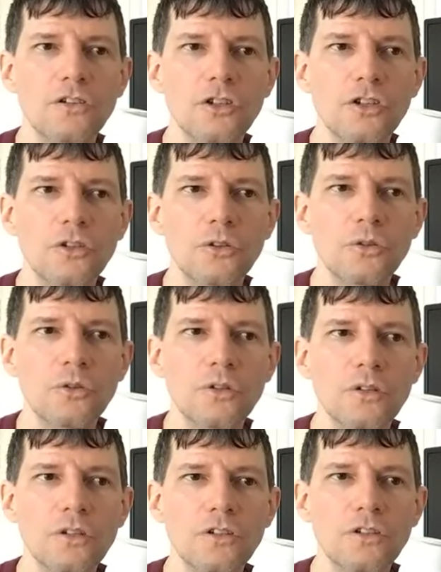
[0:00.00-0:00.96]

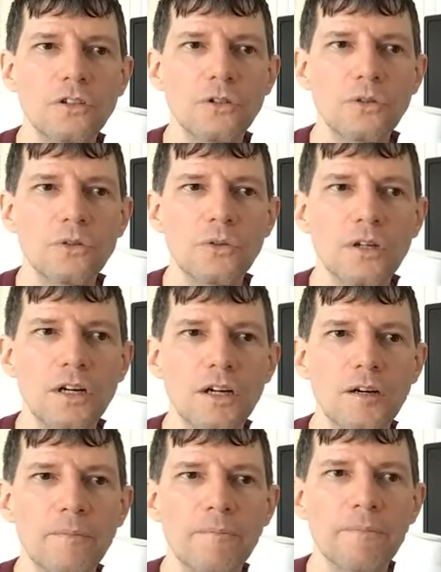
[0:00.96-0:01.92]
to to
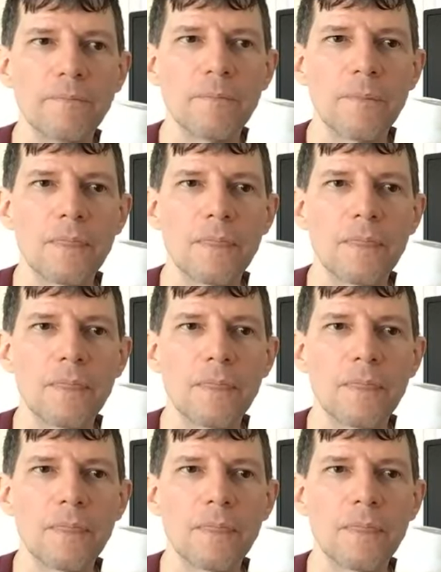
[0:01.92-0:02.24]
um,